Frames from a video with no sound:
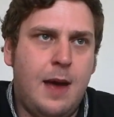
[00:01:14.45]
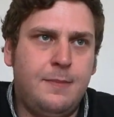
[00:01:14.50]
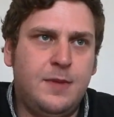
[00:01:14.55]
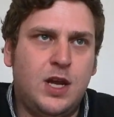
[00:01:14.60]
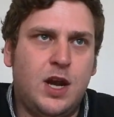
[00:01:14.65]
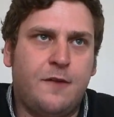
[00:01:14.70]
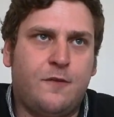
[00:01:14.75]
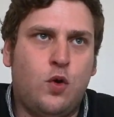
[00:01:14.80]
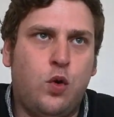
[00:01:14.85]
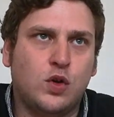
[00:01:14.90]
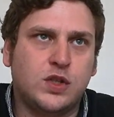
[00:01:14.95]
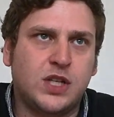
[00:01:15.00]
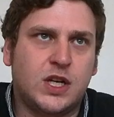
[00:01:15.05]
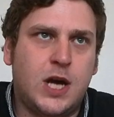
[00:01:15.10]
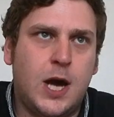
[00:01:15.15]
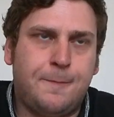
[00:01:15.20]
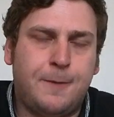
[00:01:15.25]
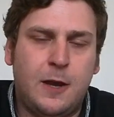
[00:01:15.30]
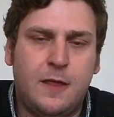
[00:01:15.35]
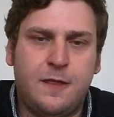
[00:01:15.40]
You know, of course, a
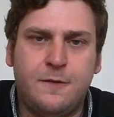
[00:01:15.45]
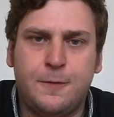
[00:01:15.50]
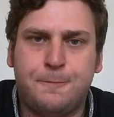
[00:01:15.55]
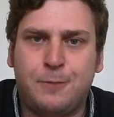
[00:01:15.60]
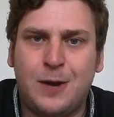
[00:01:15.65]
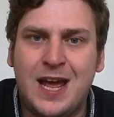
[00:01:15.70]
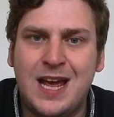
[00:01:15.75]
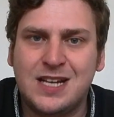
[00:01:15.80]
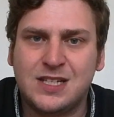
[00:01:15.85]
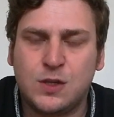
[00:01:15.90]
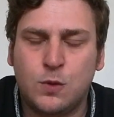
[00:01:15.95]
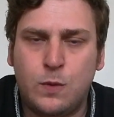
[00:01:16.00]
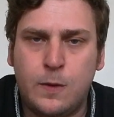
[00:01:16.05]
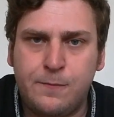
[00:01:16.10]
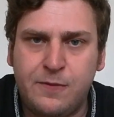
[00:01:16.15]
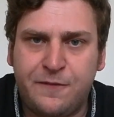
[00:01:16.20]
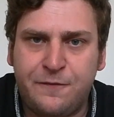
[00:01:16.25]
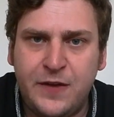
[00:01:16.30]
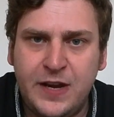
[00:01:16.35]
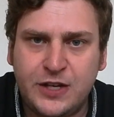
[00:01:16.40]
couple of the players that will
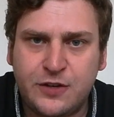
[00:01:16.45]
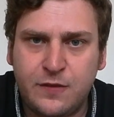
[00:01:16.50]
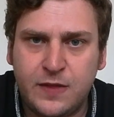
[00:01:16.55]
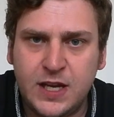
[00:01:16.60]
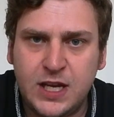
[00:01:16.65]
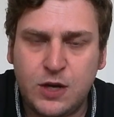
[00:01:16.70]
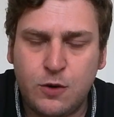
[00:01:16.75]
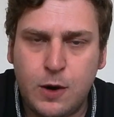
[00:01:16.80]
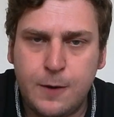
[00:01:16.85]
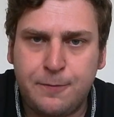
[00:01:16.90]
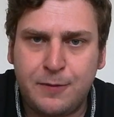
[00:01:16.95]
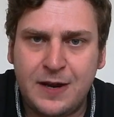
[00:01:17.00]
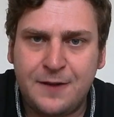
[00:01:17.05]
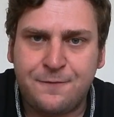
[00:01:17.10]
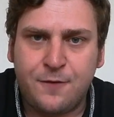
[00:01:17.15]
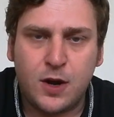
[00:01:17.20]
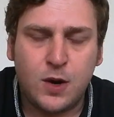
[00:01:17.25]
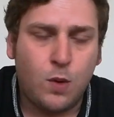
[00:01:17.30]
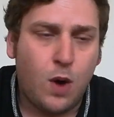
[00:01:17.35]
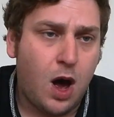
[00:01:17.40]
be featuring in the Europa
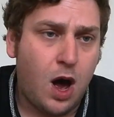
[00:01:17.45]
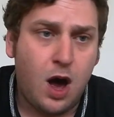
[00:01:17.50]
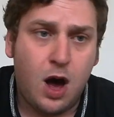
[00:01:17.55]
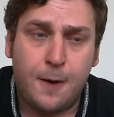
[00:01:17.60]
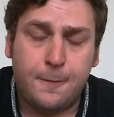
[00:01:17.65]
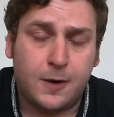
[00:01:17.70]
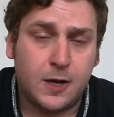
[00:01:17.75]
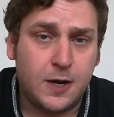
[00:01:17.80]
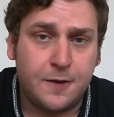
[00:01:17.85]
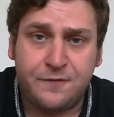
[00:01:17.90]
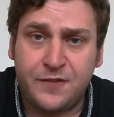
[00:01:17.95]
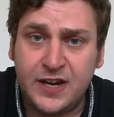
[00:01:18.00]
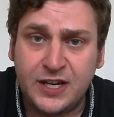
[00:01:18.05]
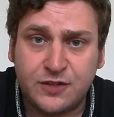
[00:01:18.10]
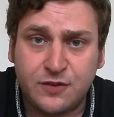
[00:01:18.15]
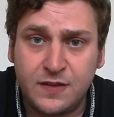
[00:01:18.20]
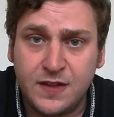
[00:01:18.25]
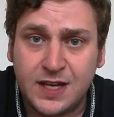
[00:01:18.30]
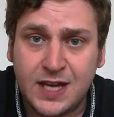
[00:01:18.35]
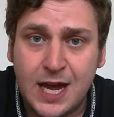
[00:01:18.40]
League final are going to
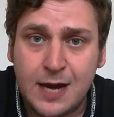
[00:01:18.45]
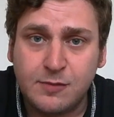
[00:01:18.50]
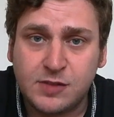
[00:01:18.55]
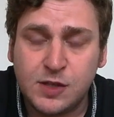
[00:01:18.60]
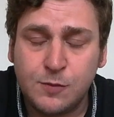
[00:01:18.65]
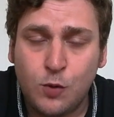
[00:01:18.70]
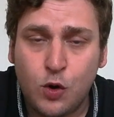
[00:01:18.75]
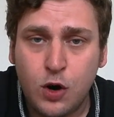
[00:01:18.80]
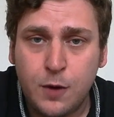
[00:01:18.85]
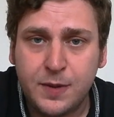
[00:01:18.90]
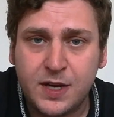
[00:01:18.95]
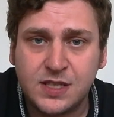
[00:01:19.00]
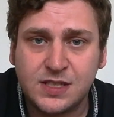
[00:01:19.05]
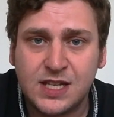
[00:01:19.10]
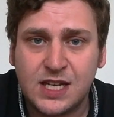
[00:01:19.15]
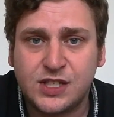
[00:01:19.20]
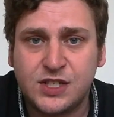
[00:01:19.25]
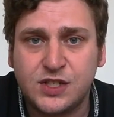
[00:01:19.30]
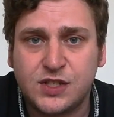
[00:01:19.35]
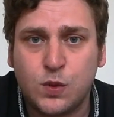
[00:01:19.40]
feature in the game tomorrow because
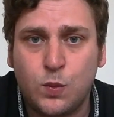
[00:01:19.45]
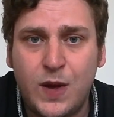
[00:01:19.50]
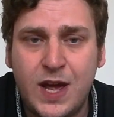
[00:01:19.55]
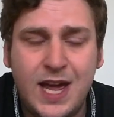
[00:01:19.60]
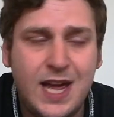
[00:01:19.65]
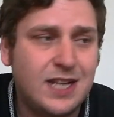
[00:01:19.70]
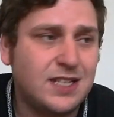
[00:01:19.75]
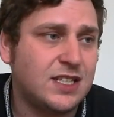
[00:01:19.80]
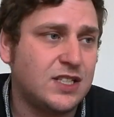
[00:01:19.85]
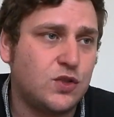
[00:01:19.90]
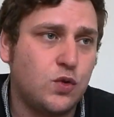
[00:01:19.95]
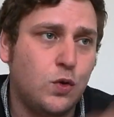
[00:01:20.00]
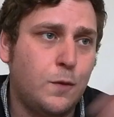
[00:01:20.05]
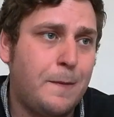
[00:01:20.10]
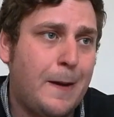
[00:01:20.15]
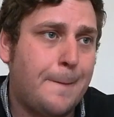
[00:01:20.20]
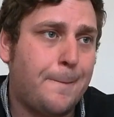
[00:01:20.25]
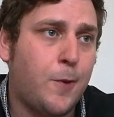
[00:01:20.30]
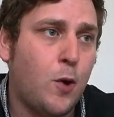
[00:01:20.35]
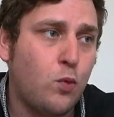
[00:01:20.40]
that's just the way it is. Let's talk
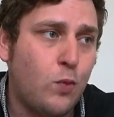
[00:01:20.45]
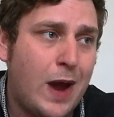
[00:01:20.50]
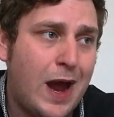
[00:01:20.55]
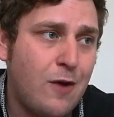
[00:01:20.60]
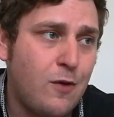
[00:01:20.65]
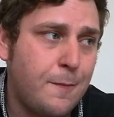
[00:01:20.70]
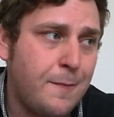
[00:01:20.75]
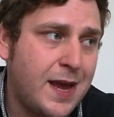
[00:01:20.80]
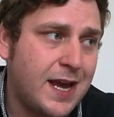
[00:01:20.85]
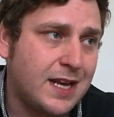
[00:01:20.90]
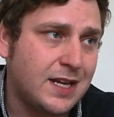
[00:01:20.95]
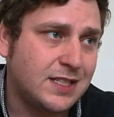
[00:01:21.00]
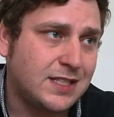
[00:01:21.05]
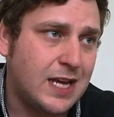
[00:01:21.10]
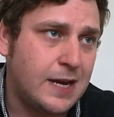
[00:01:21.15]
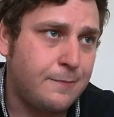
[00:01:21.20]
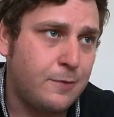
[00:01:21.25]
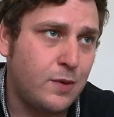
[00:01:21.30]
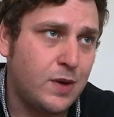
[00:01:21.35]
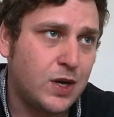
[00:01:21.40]
about Pereira making his
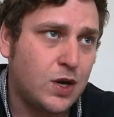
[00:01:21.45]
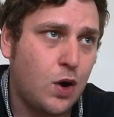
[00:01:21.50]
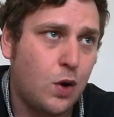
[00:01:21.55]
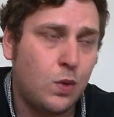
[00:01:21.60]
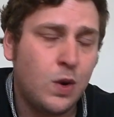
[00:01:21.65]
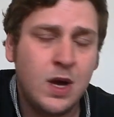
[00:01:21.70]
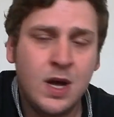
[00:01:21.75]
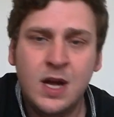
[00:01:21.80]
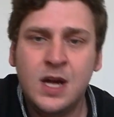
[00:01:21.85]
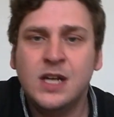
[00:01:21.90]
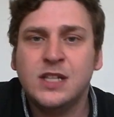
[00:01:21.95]
debut in goal.